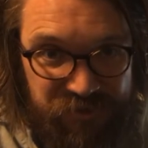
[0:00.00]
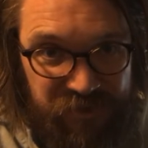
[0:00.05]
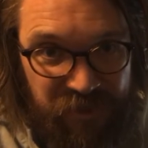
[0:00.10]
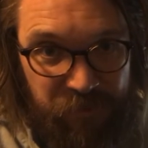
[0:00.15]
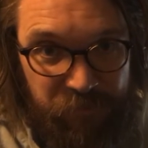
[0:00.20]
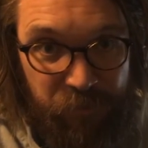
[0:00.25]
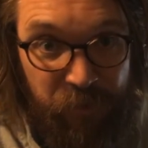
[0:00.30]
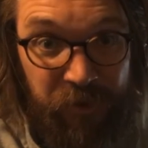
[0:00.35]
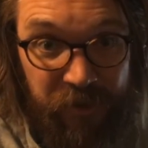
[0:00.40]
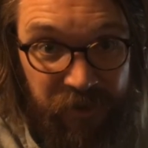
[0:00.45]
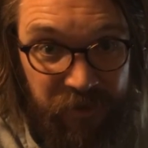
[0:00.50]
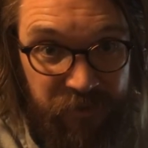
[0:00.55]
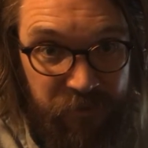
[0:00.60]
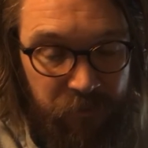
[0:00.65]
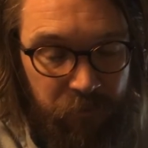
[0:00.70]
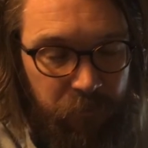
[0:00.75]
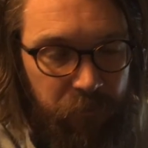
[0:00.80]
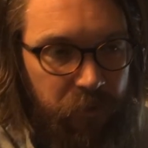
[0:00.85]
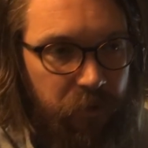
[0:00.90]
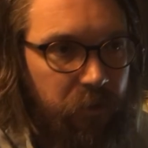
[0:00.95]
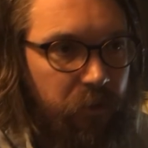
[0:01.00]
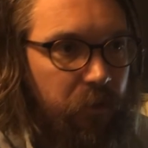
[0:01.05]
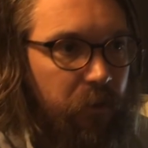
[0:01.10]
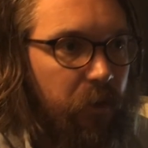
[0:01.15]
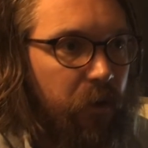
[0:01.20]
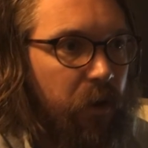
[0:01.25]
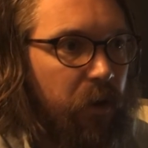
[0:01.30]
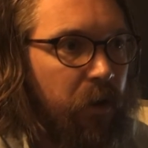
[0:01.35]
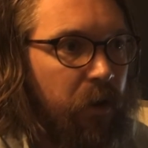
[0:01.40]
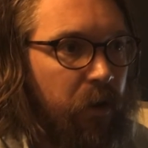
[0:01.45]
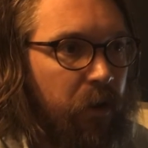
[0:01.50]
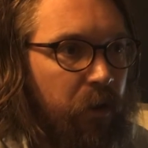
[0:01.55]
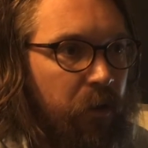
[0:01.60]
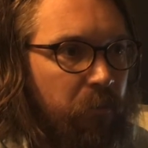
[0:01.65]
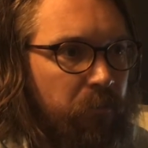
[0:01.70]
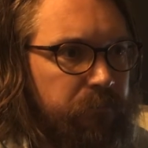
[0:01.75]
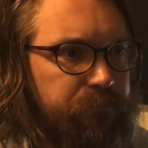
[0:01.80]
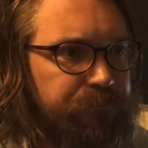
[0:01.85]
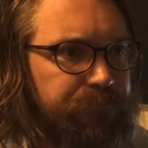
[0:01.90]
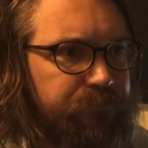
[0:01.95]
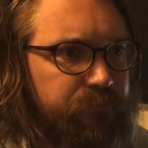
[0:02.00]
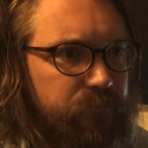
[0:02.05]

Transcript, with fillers: as I can put in them. Um,